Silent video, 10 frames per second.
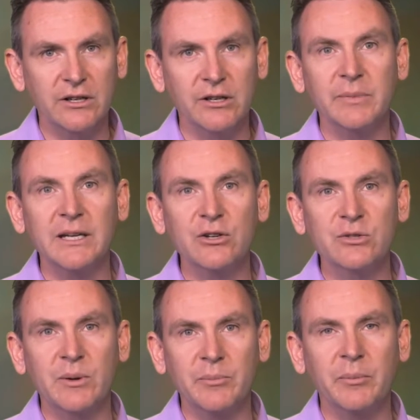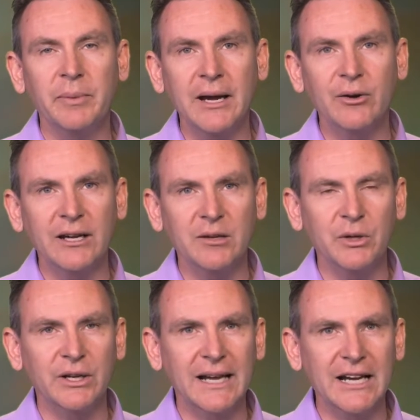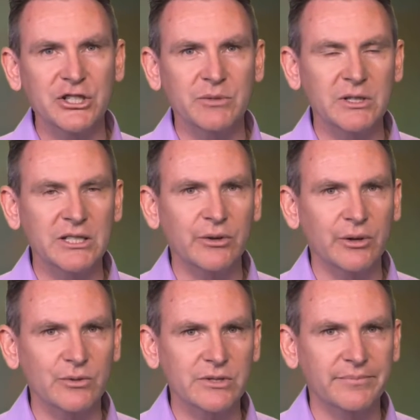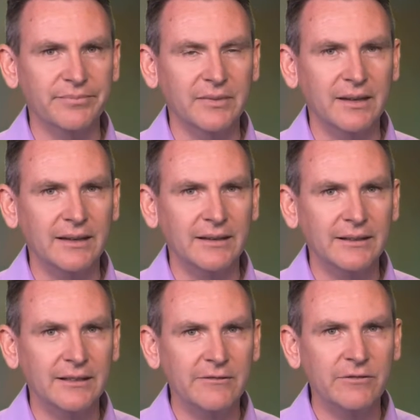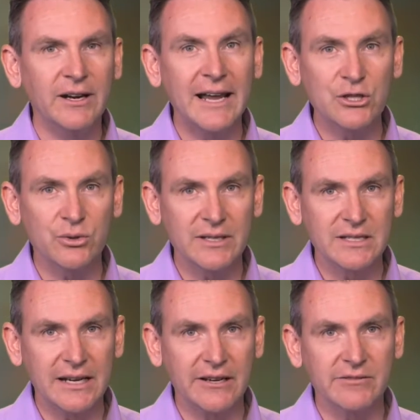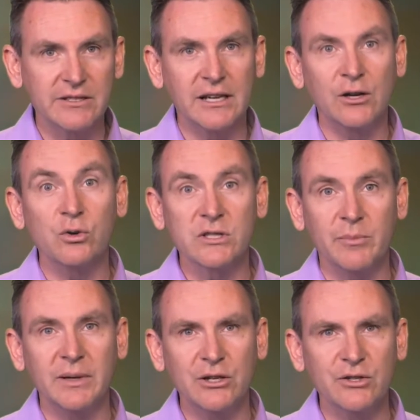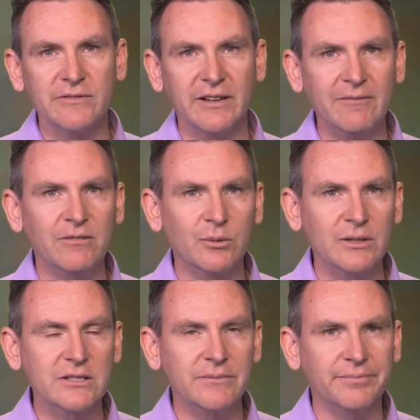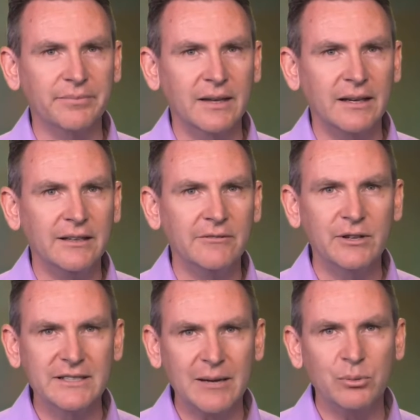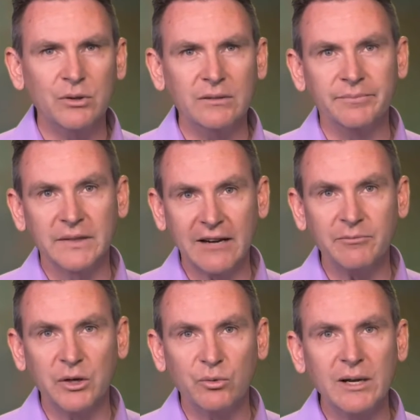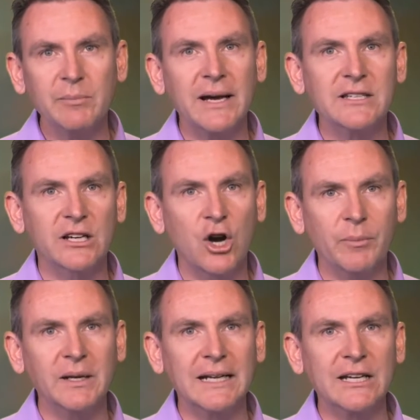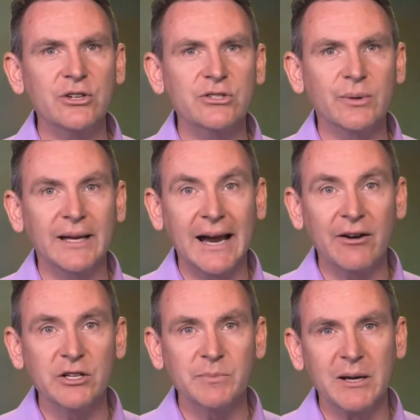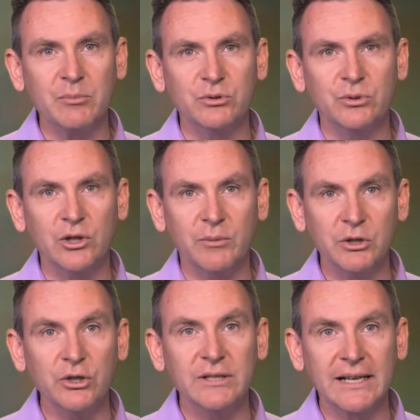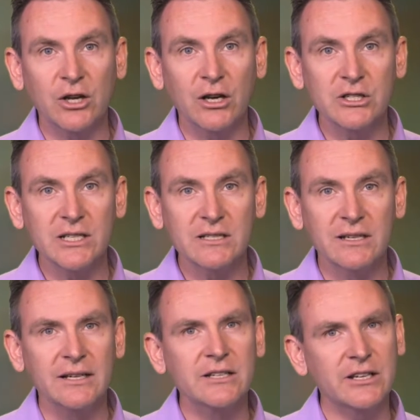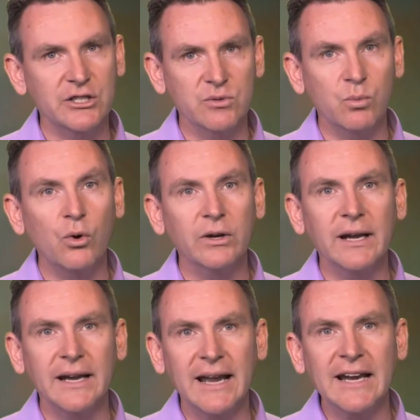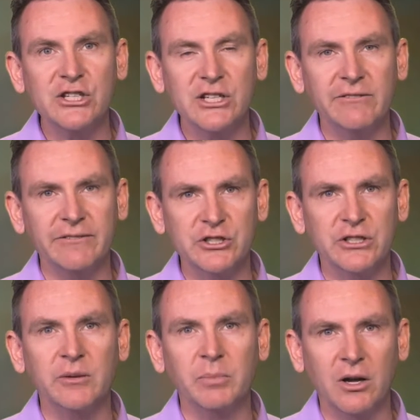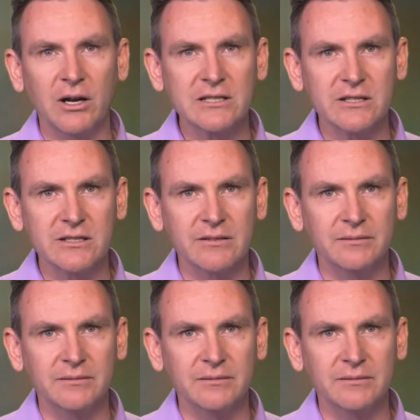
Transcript: who can be used when preparing communication materials. Financial incentives can also be used for influence. For example, government rebates are commonly used to encourage people to adopt new technologies such as water and energy efficient appliances.